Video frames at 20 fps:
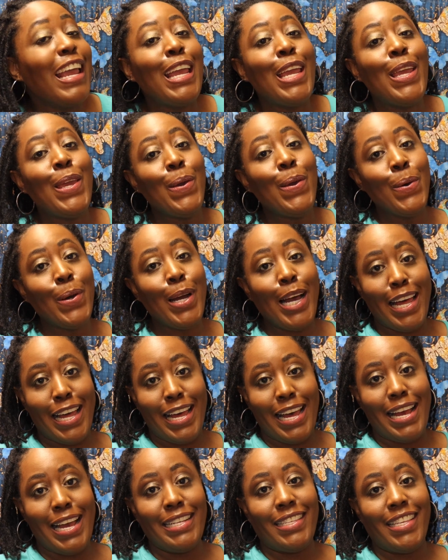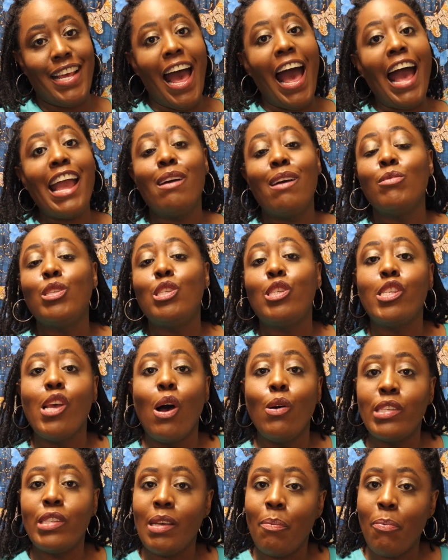You guys, I am
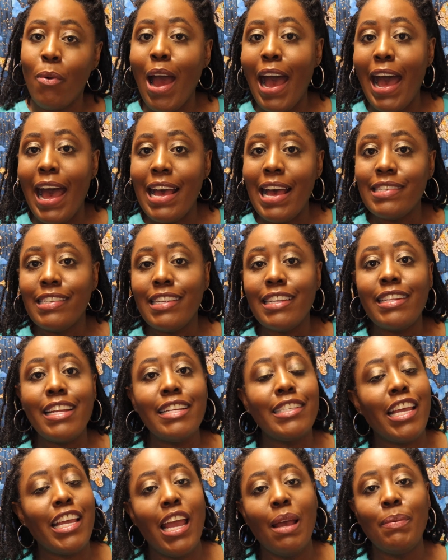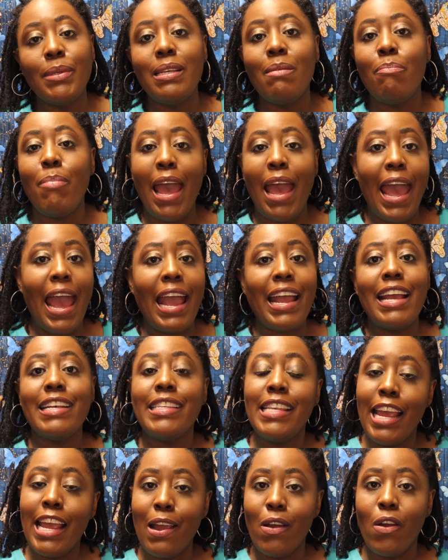so surprised that this IPSY bag
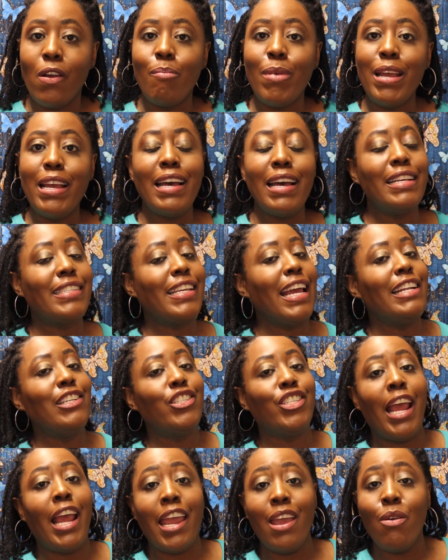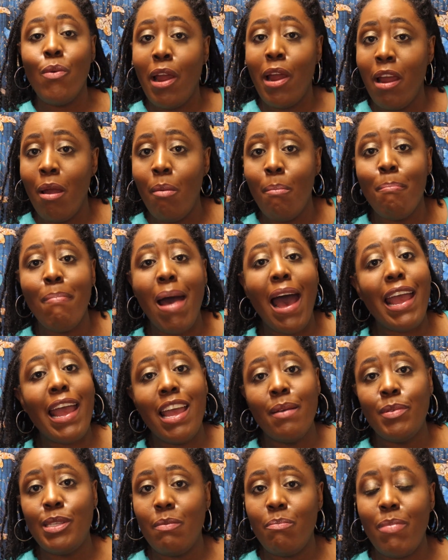is here, because in January, my
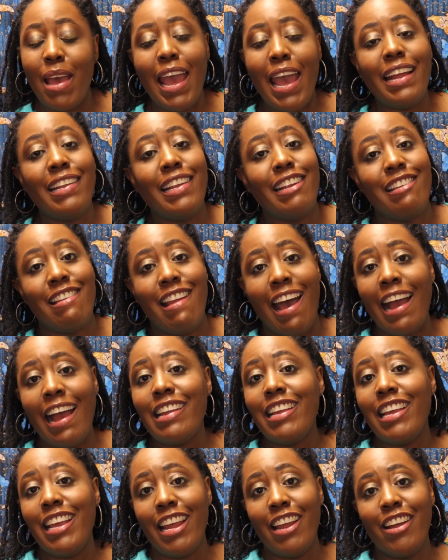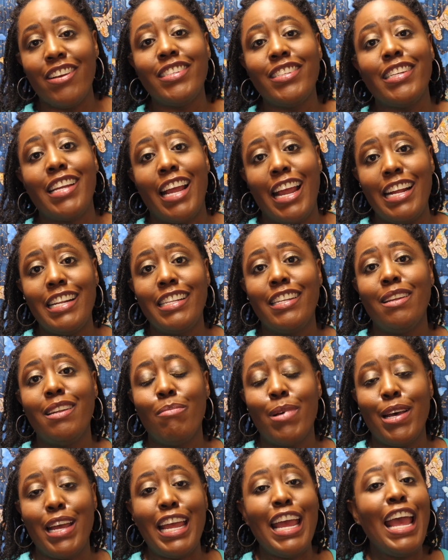IPSY bag did not get here to the end of the
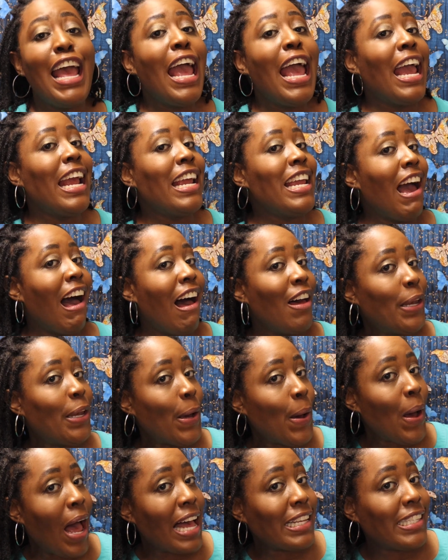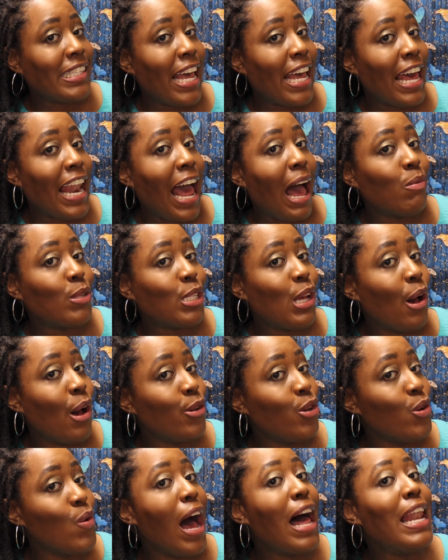month. And y'all know I said I was
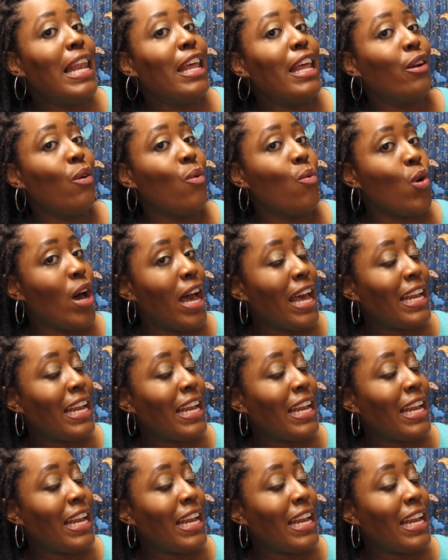going to do a little